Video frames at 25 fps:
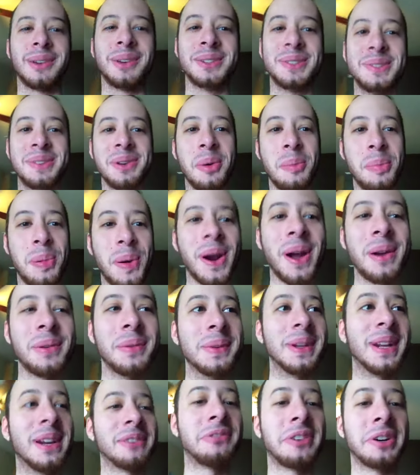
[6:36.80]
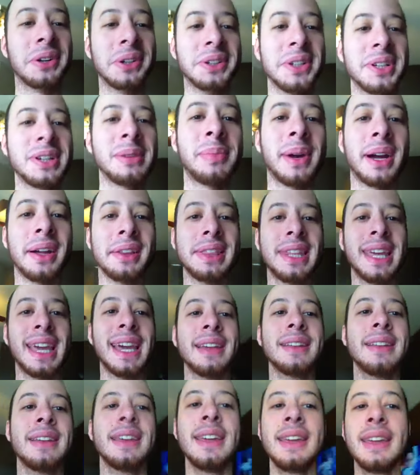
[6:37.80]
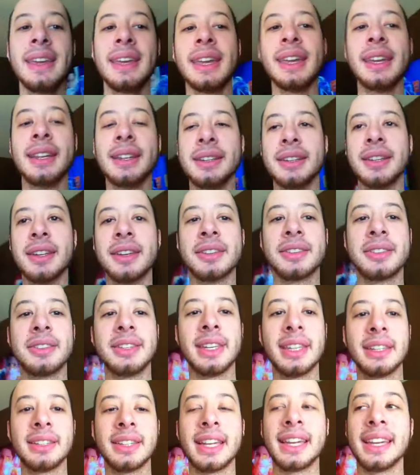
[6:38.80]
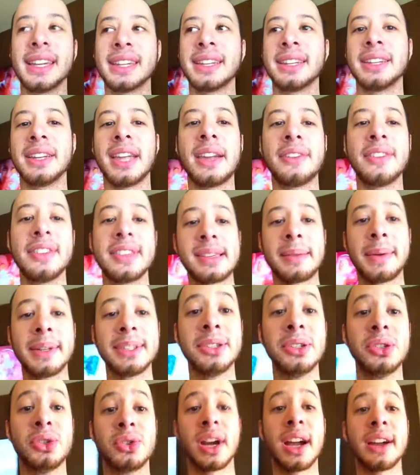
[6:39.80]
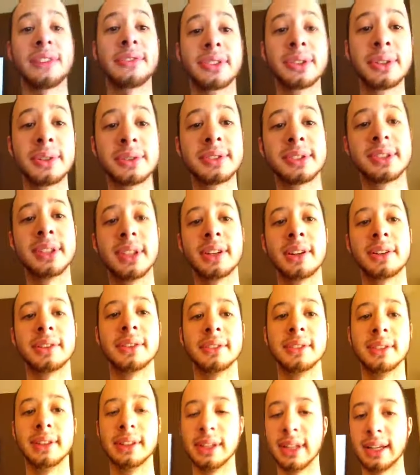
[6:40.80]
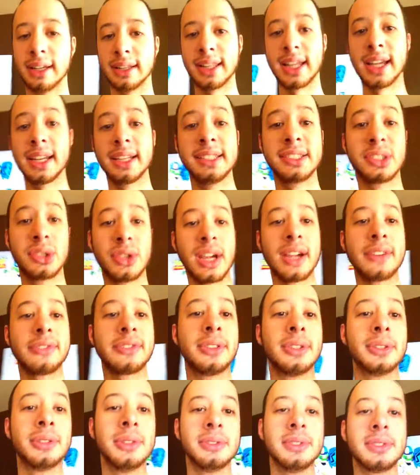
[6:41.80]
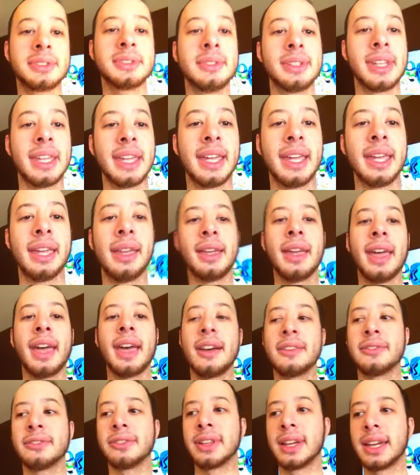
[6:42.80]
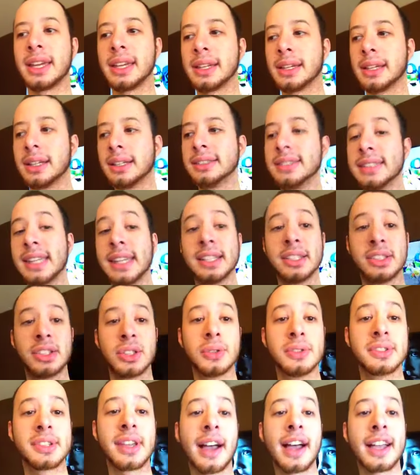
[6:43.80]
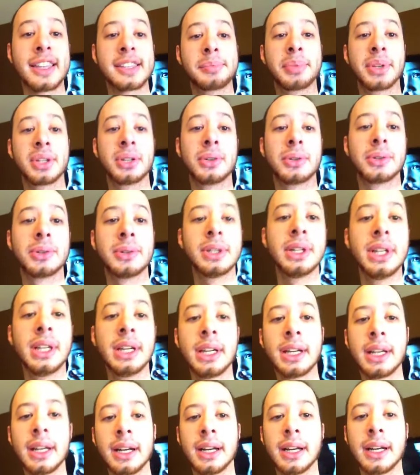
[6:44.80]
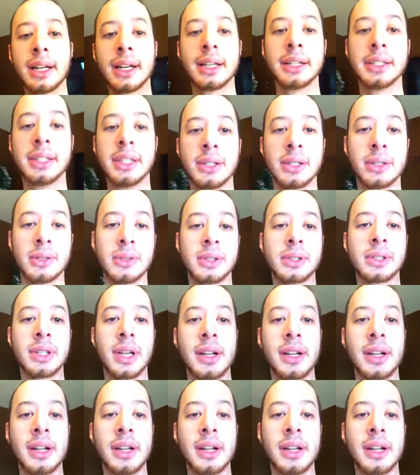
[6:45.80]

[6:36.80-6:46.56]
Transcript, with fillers: was no problem, and I felt good about that. And another thing, like, every time I do drive-thrus, you know, a lot of these drive-thrus, they have, like, uh, Saint Jude's Hospital, uh, you know,